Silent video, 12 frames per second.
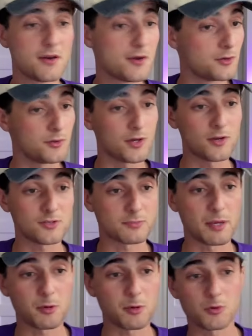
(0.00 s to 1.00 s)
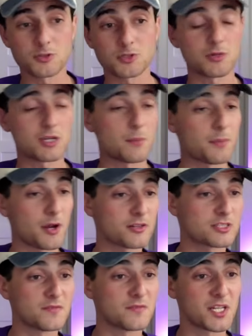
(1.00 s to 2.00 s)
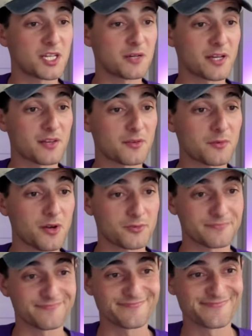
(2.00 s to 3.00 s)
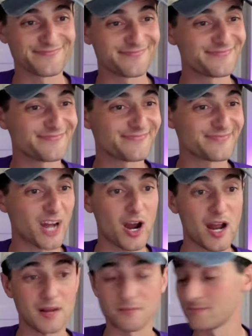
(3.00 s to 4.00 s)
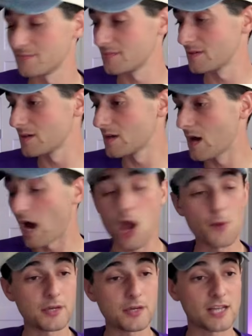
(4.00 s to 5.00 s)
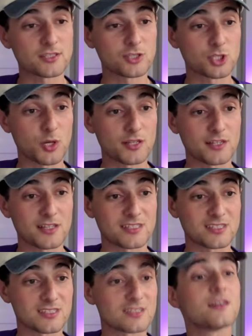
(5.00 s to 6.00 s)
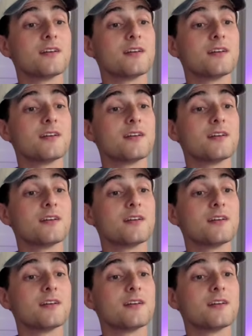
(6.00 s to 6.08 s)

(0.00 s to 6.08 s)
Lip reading: who knows, maybe we'll do a comparison video down the road. All right. I hope you guys enjoyed this.